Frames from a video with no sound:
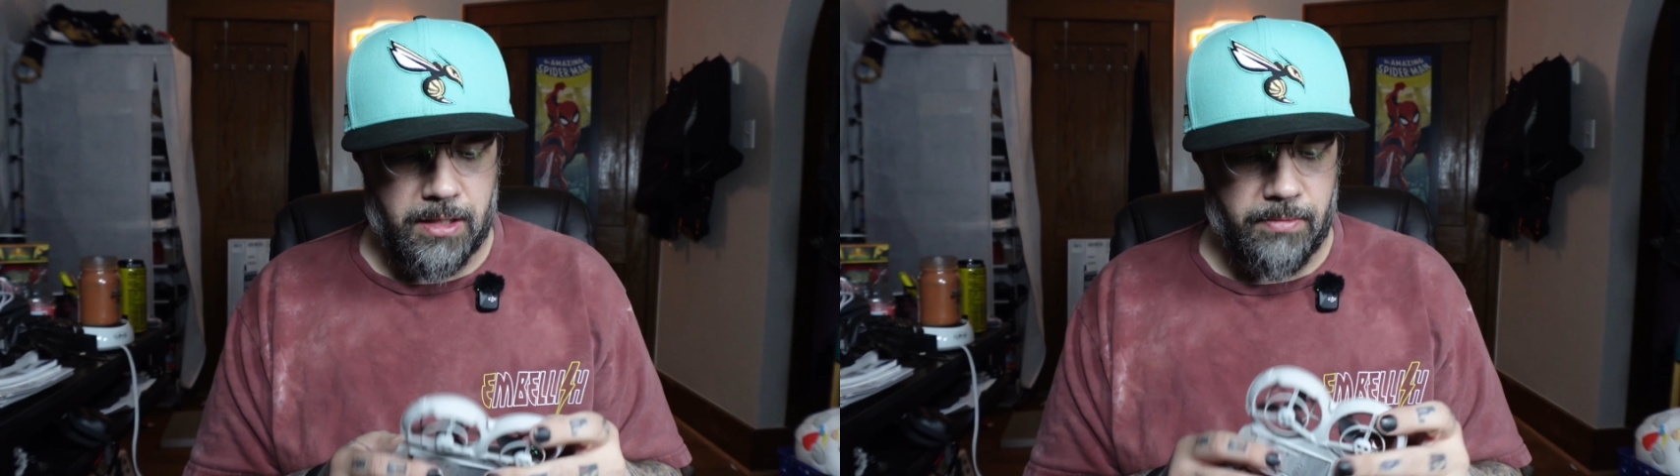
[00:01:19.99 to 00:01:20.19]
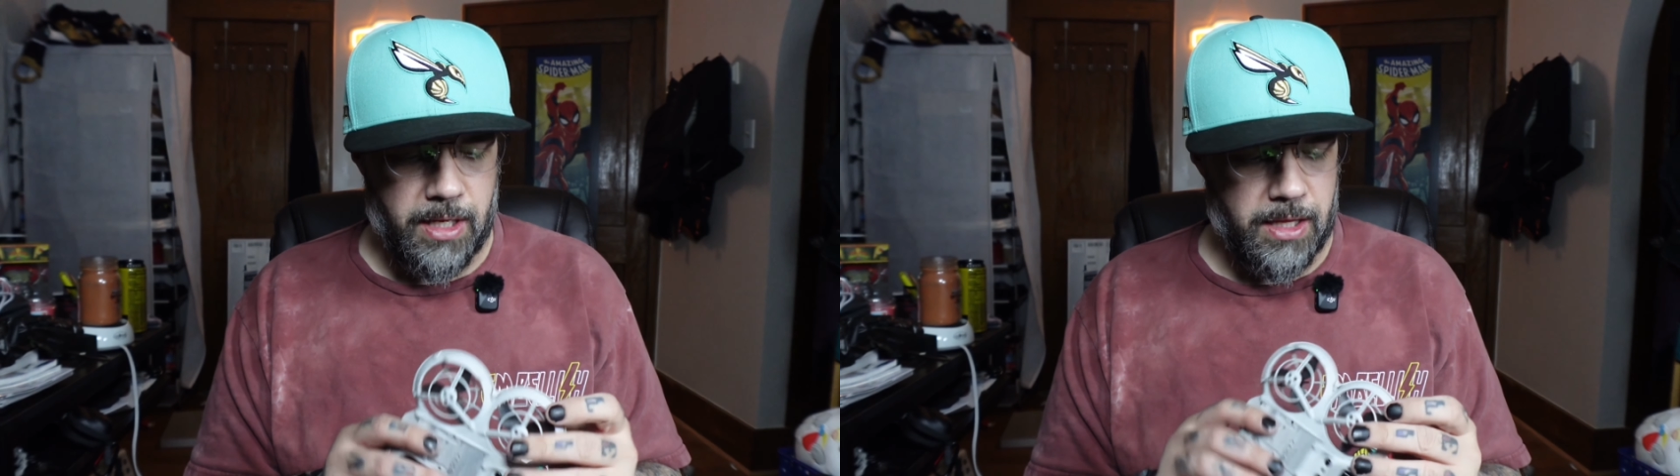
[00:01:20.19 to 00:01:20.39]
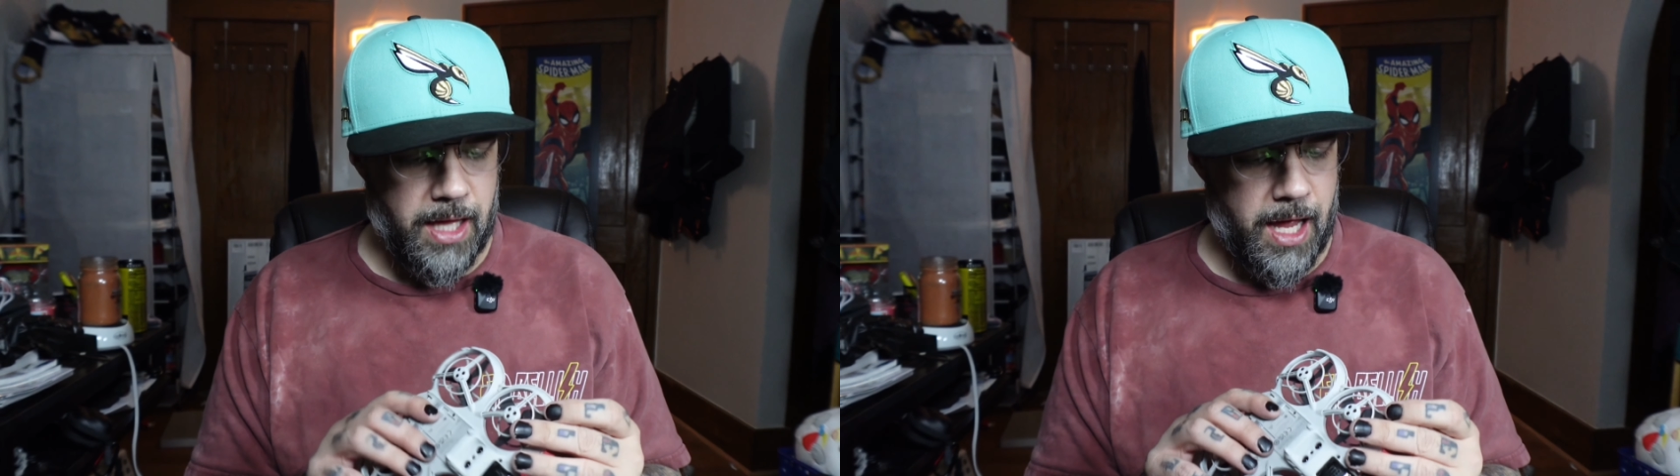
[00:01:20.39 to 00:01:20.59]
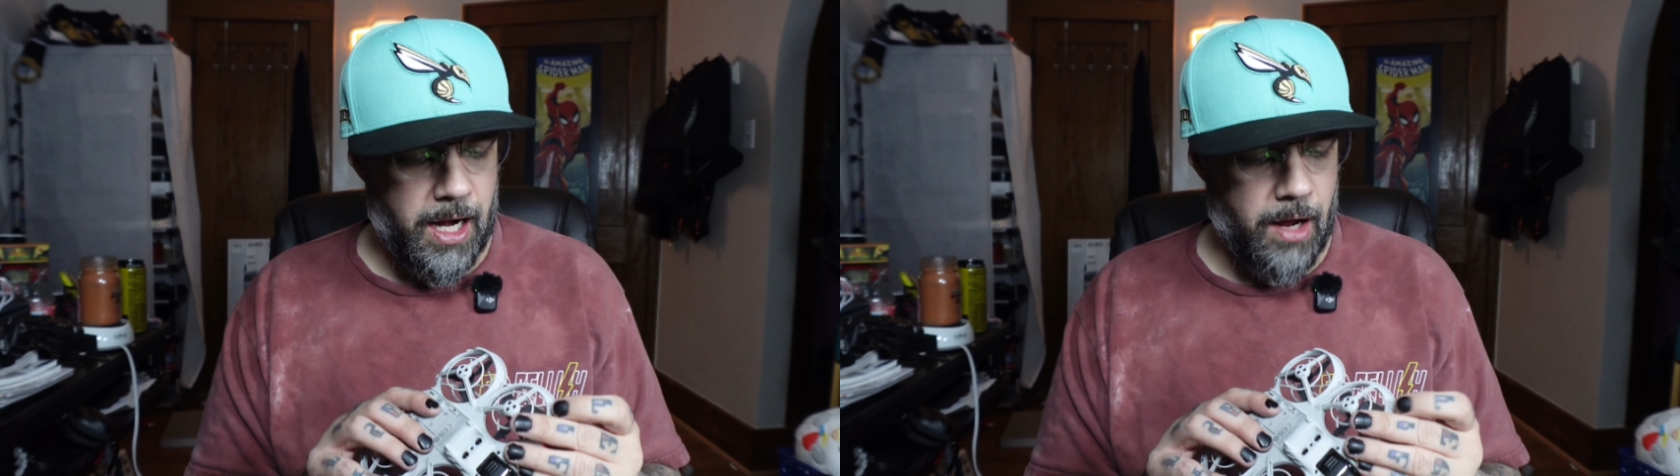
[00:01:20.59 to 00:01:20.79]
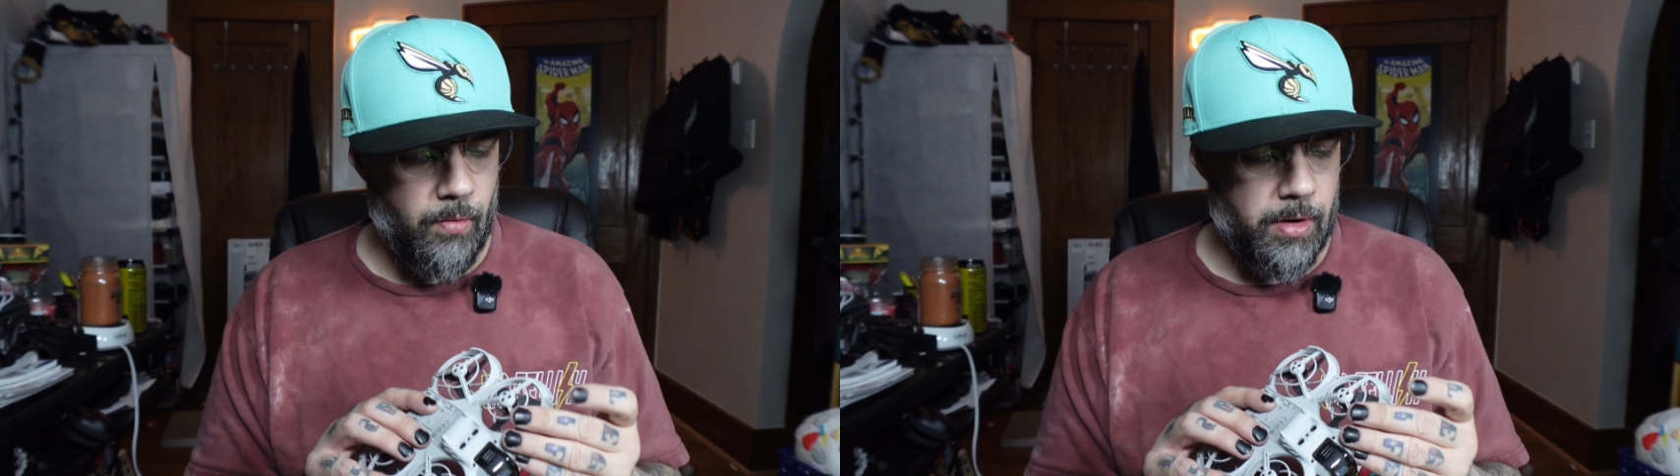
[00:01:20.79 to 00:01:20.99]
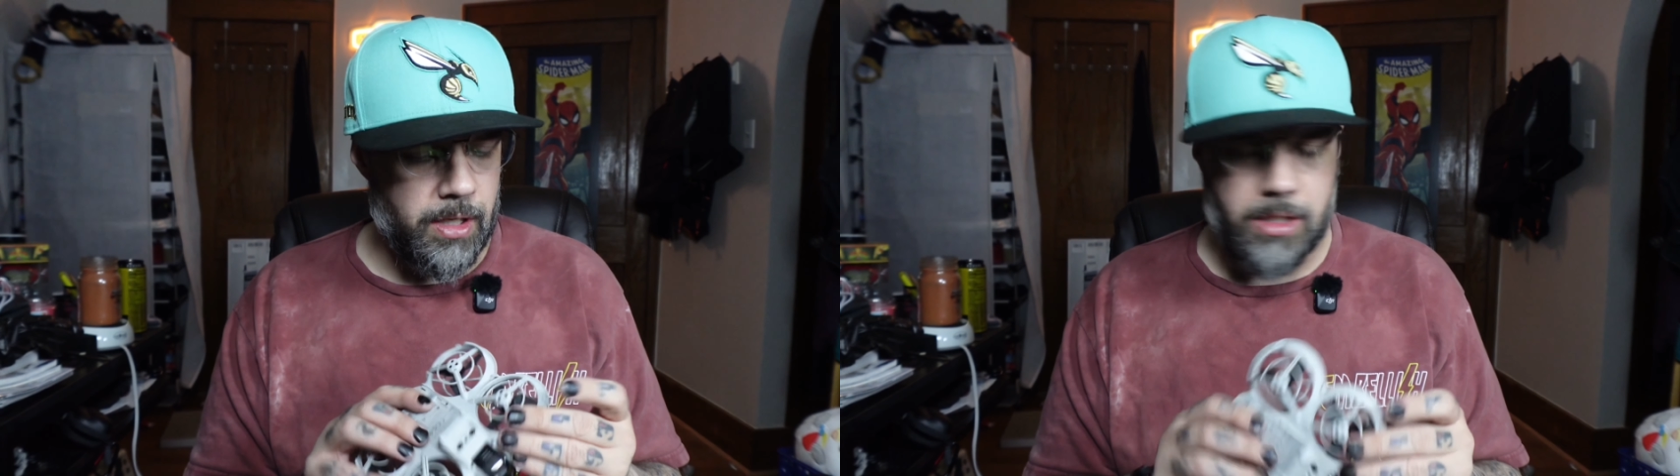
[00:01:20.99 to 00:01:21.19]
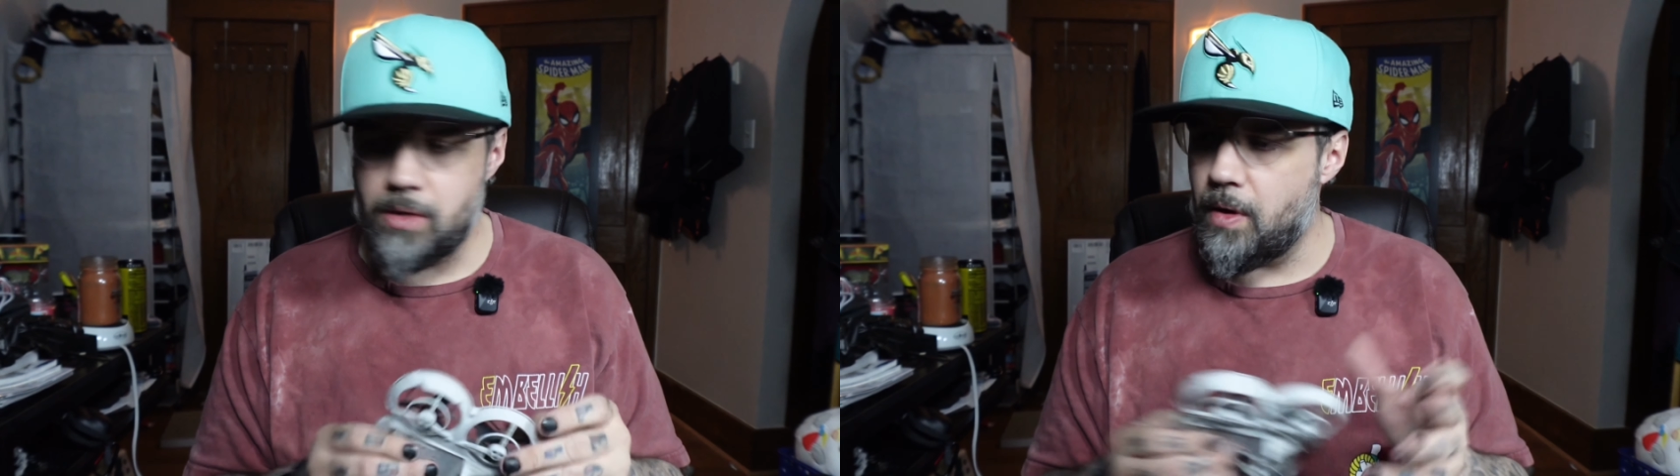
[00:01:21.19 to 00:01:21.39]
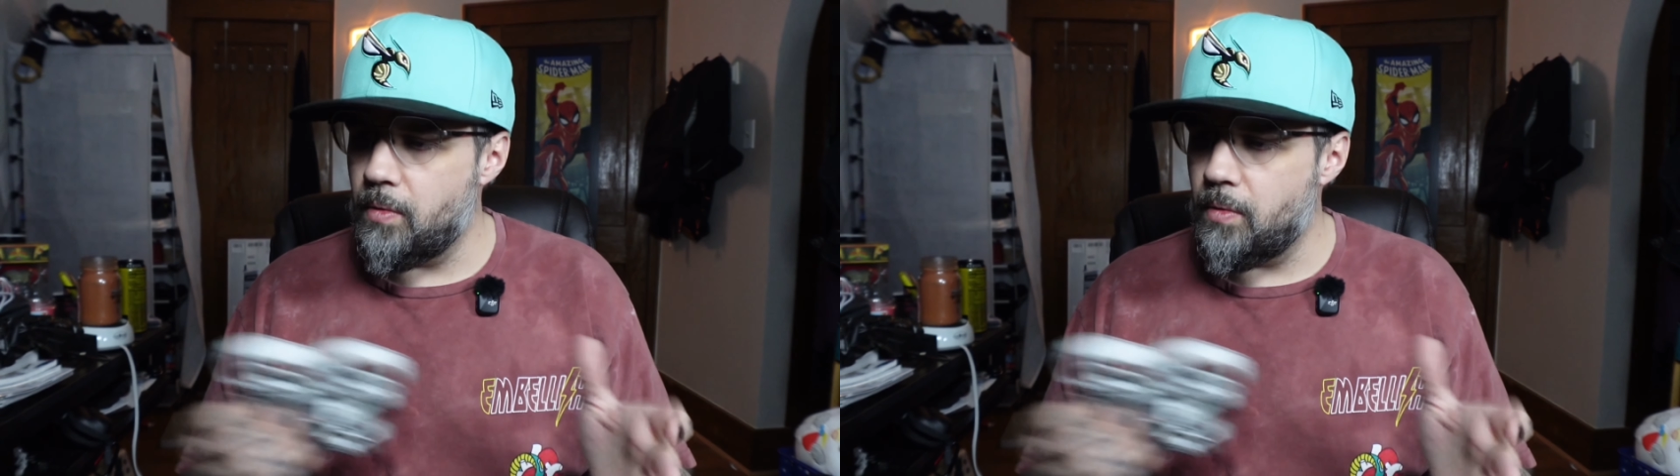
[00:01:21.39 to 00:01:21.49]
something that I want to do.